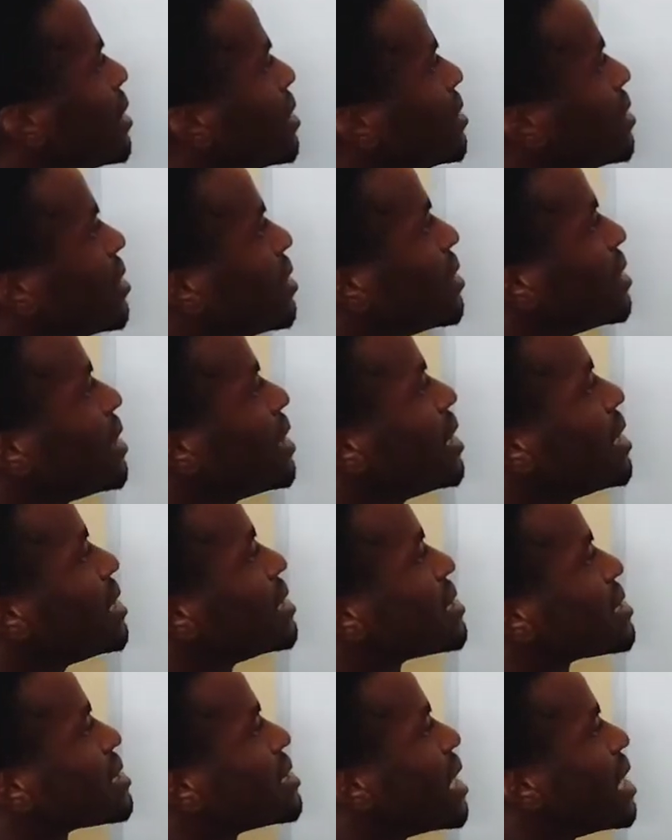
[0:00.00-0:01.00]
the
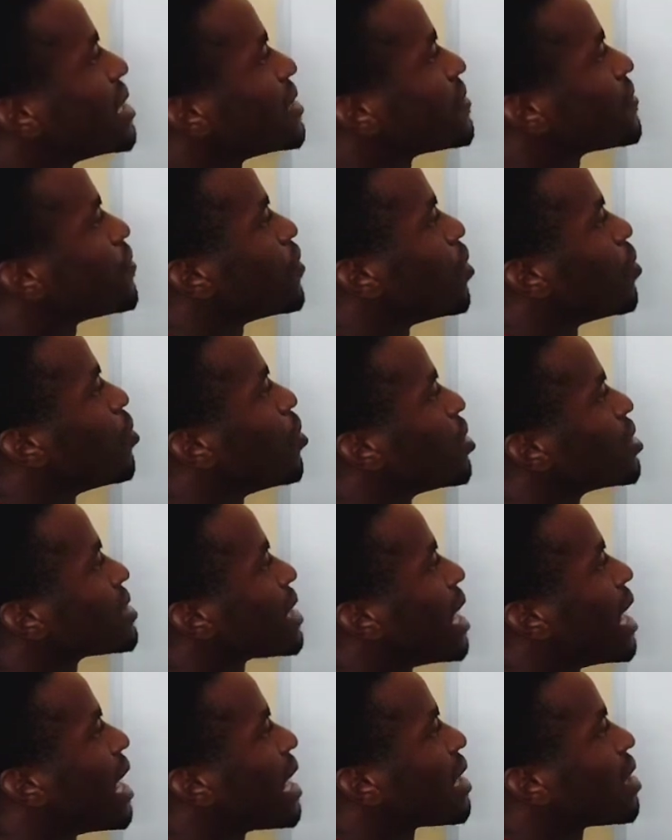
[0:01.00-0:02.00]
E stands for what
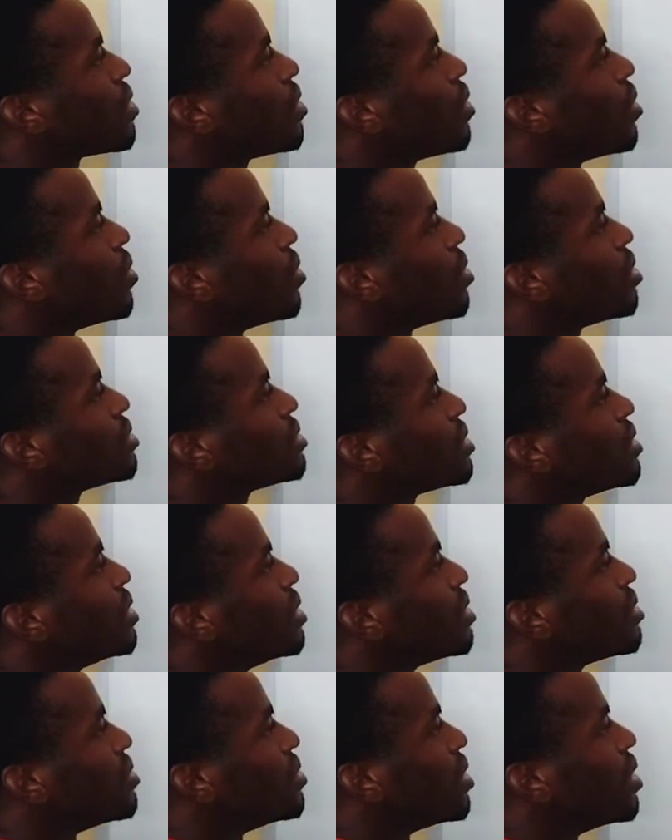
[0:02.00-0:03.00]
I called
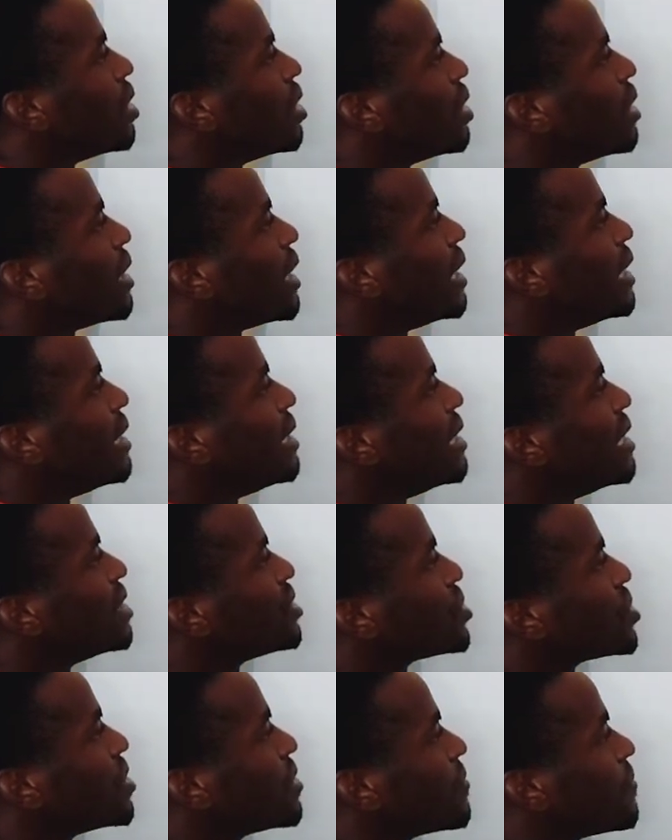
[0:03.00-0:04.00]
the
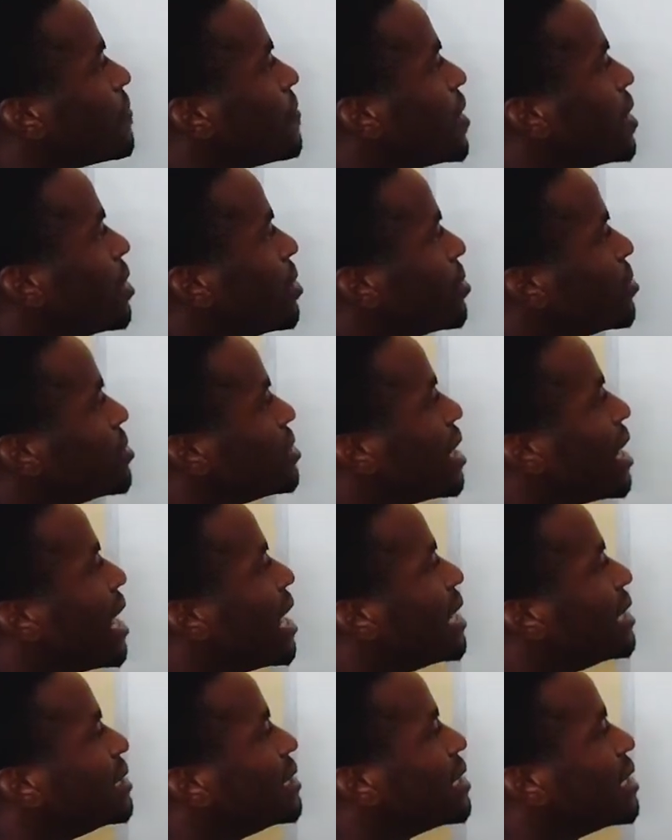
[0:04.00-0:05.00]
electric field,
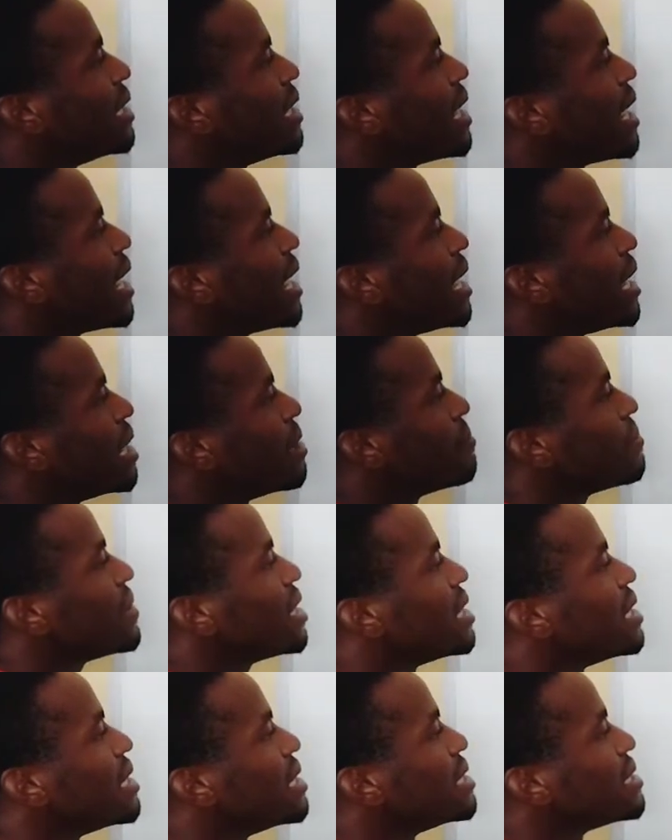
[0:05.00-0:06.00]
and the
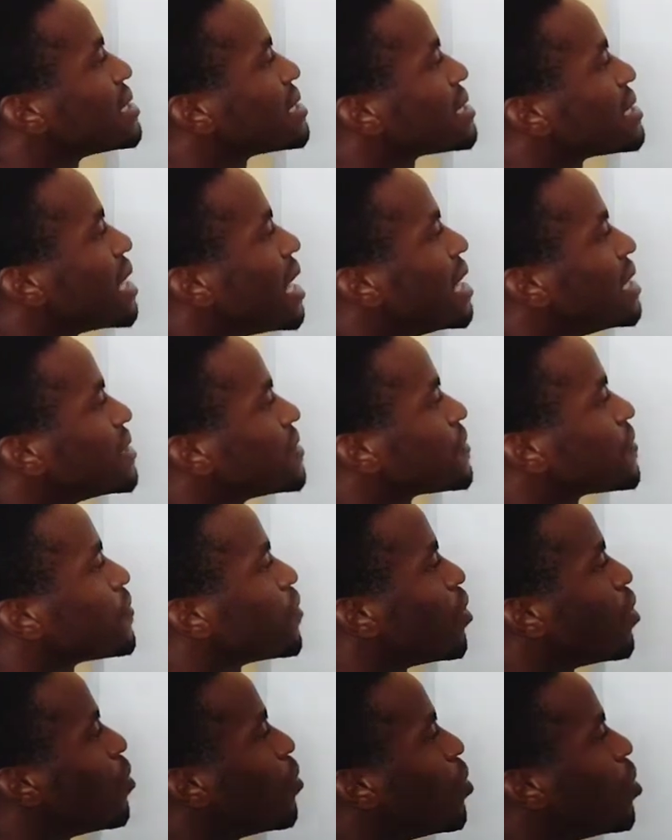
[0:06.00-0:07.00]
M stands
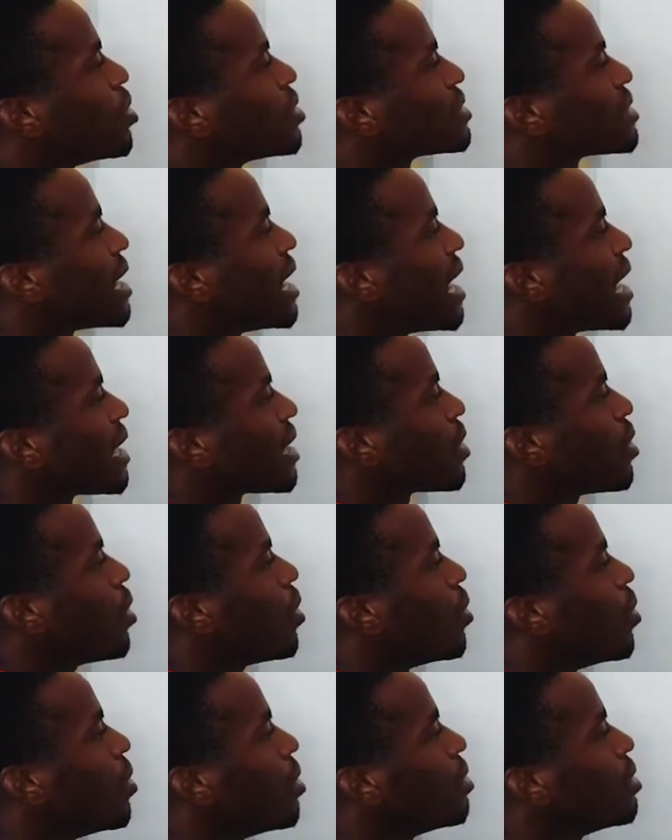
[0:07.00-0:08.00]
for what I
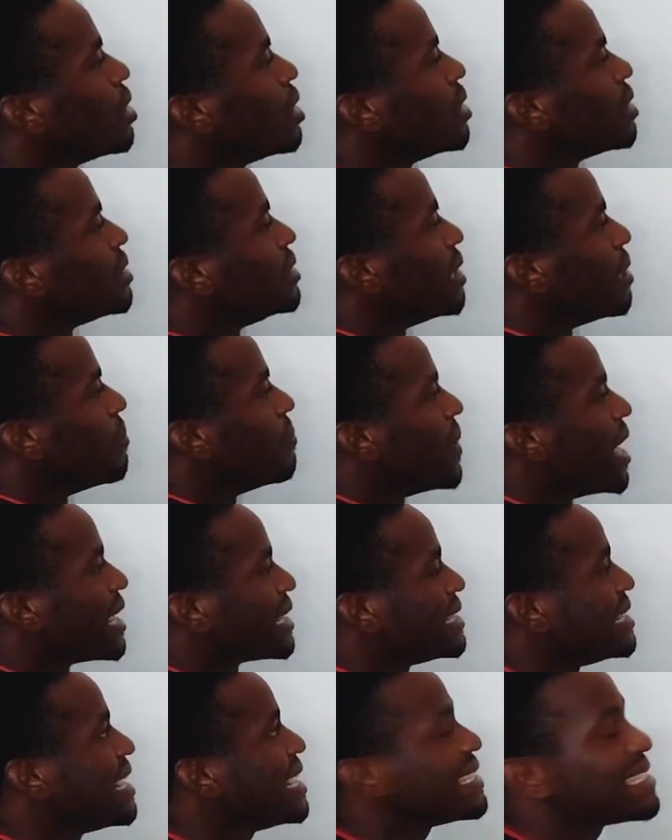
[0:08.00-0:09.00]
call the
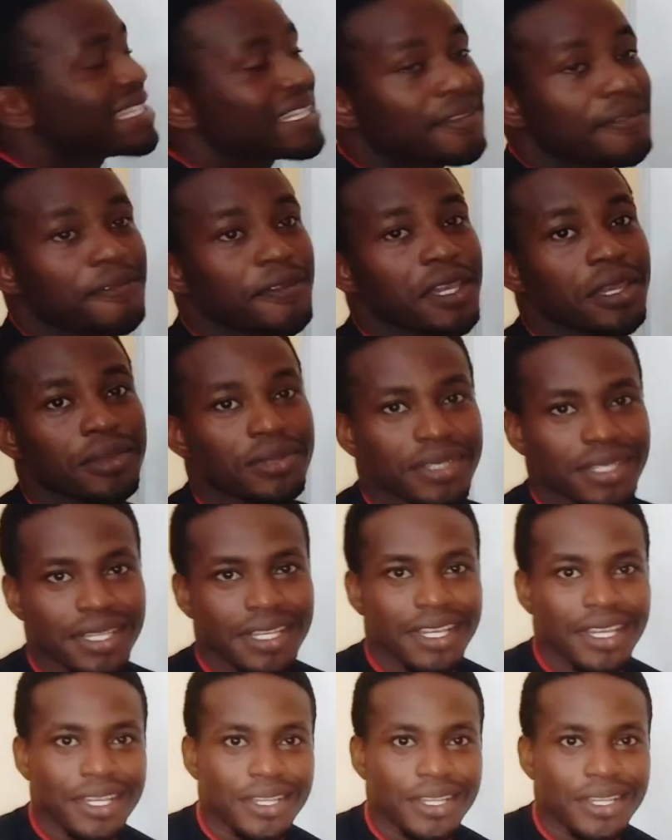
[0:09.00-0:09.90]
magnetic field.